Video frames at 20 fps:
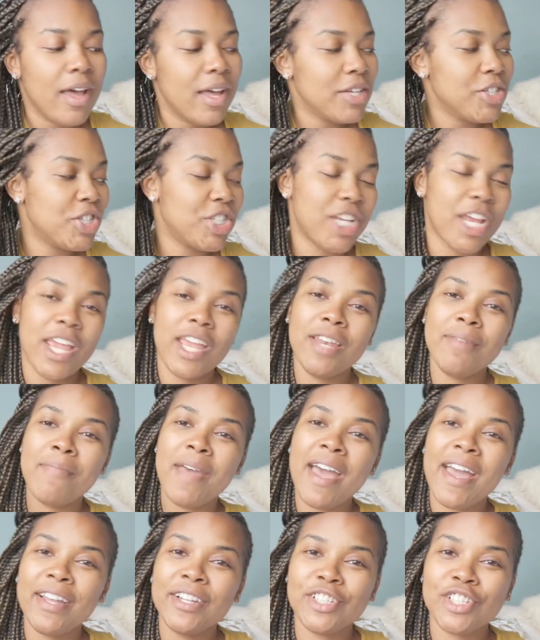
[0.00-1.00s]
shade
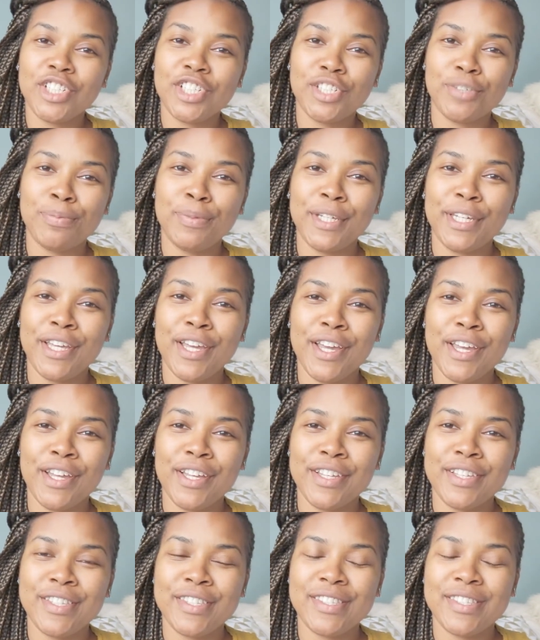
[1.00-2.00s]
matched
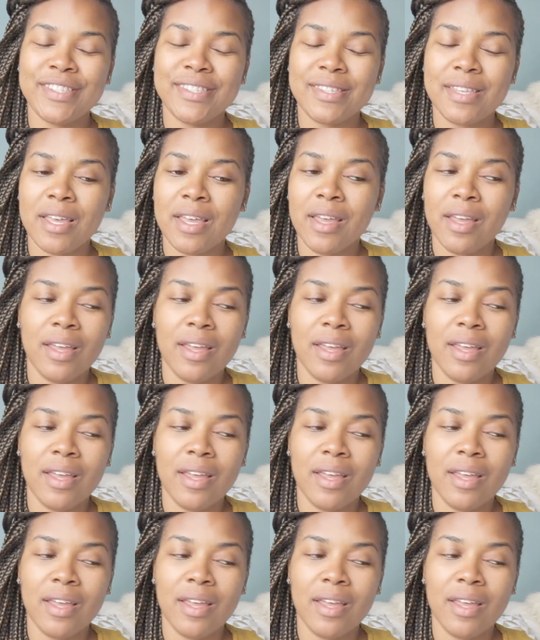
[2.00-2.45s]
because